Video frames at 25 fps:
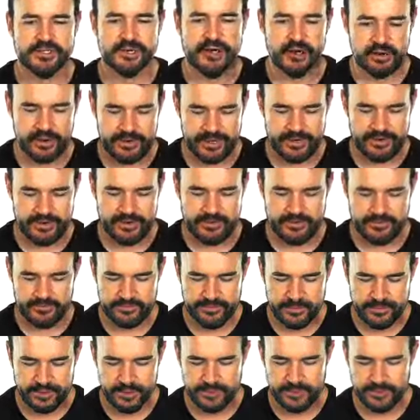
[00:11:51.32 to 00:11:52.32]
All right,
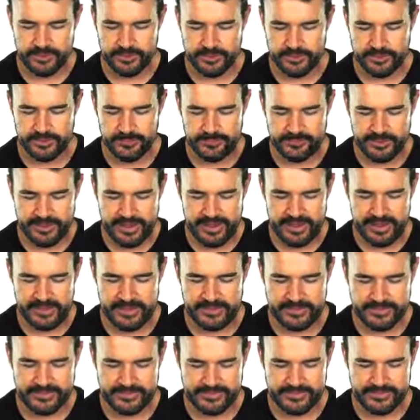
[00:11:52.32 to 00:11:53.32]
pretty cool.
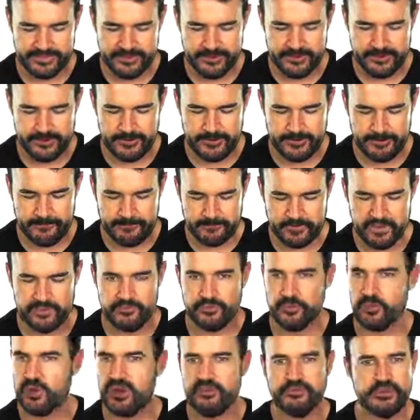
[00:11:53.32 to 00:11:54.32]
Yes.
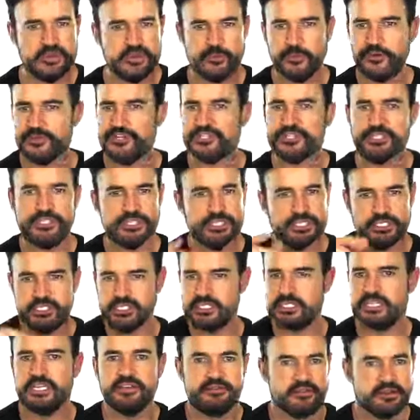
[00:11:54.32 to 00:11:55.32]
If you have any
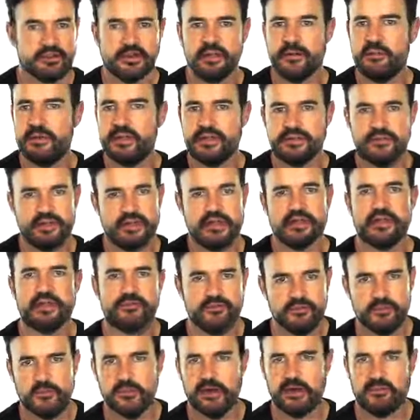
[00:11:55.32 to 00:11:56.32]
questions, leave a comment. I'll
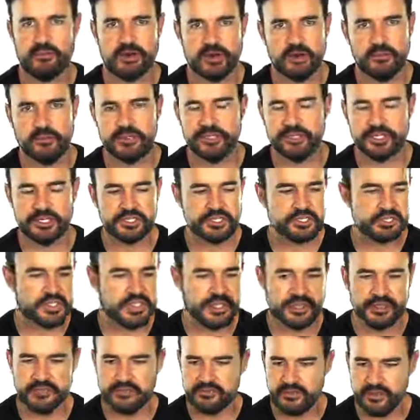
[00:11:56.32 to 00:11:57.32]
give you my recommendations.
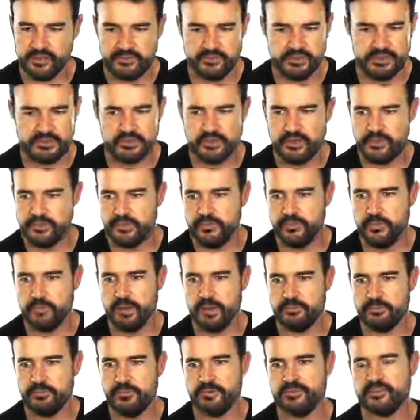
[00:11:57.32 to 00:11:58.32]
I can even tell you
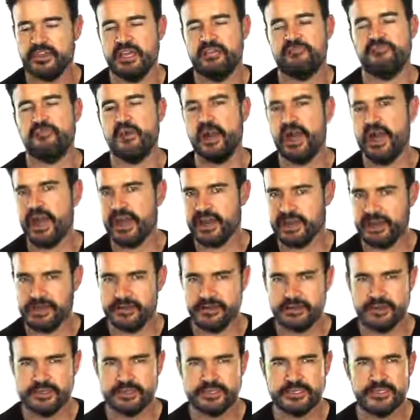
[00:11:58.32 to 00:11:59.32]
what books I've read
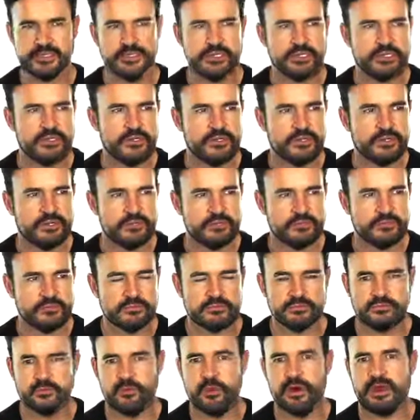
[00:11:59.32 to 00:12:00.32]
and
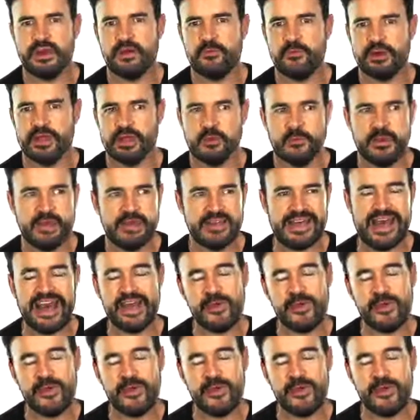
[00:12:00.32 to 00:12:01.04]
what I recommend.